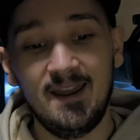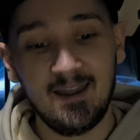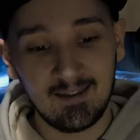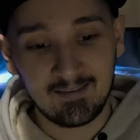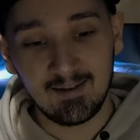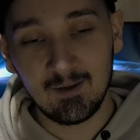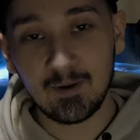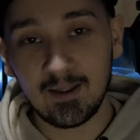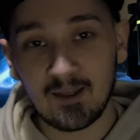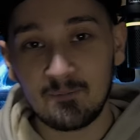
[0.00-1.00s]
And
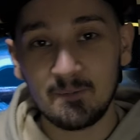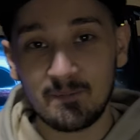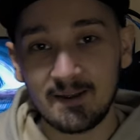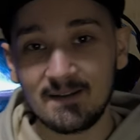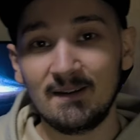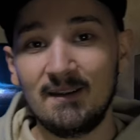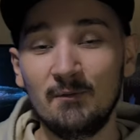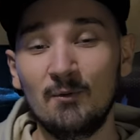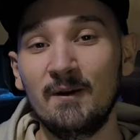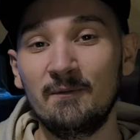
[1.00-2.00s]
anyway, I've prepared a
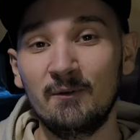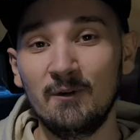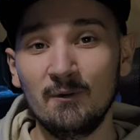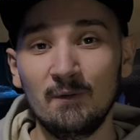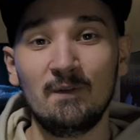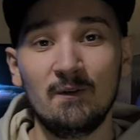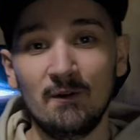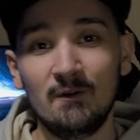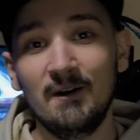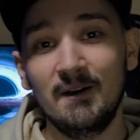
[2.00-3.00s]
giveaway for you,
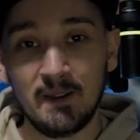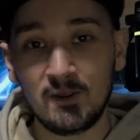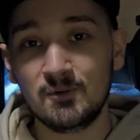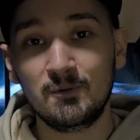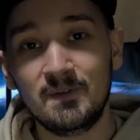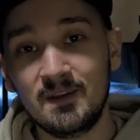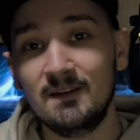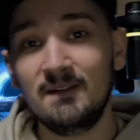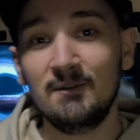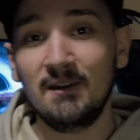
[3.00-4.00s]
so make sure to stick
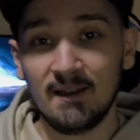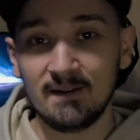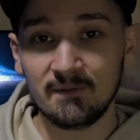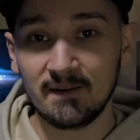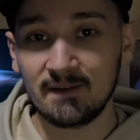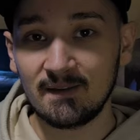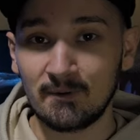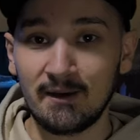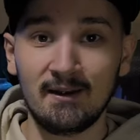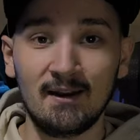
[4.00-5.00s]
until the end of it,
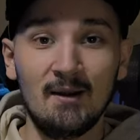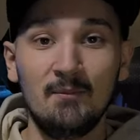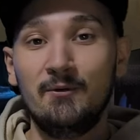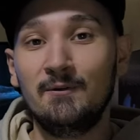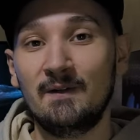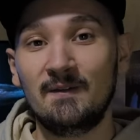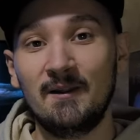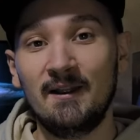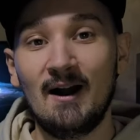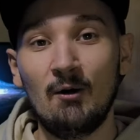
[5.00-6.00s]
where I'm going to
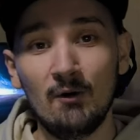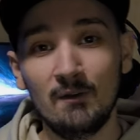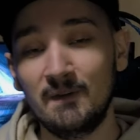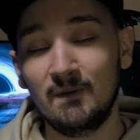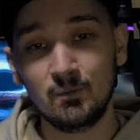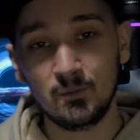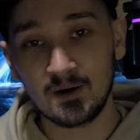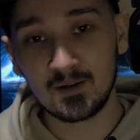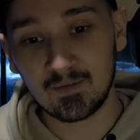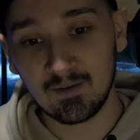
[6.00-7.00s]
explain how all of this
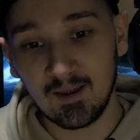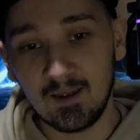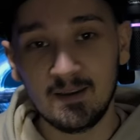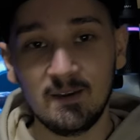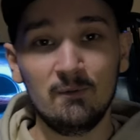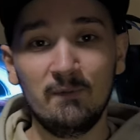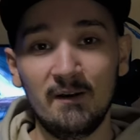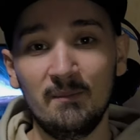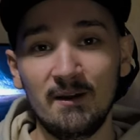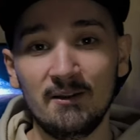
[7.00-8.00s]
works. Thank you
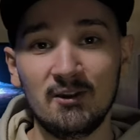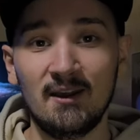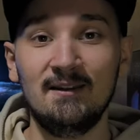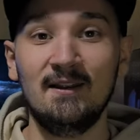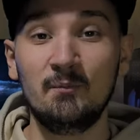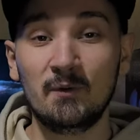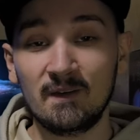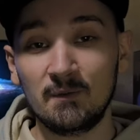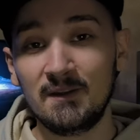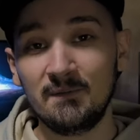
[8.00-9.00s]
very much, and let's
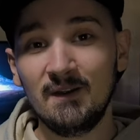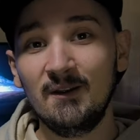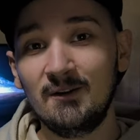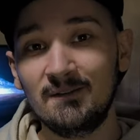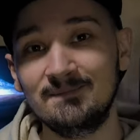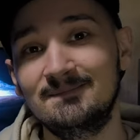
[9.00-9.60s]
proceed with the video.